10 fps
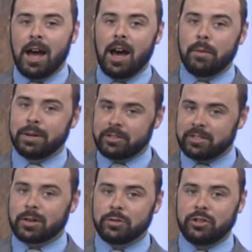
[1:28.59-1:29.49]
uh, but it
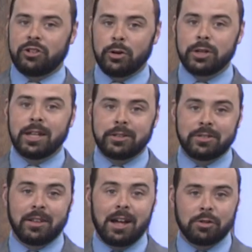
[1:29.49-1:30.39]
just goes to show you that there's
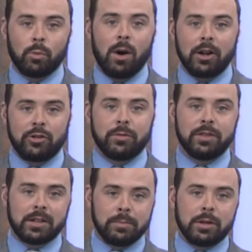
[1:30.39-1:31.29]
a lot to watch over
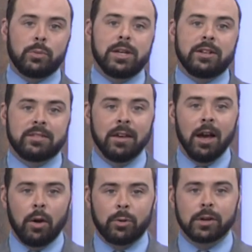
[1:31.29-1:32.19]
the coming weeks.
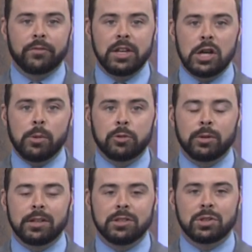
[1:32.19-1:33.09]
Working for you, I'm
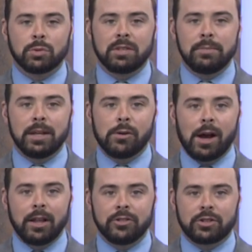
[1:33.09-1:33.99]
20 Storm Team
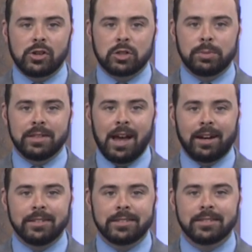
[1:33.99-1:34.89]
meteorologist Chris
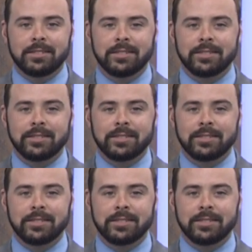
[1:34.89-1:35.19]
Bouzakis.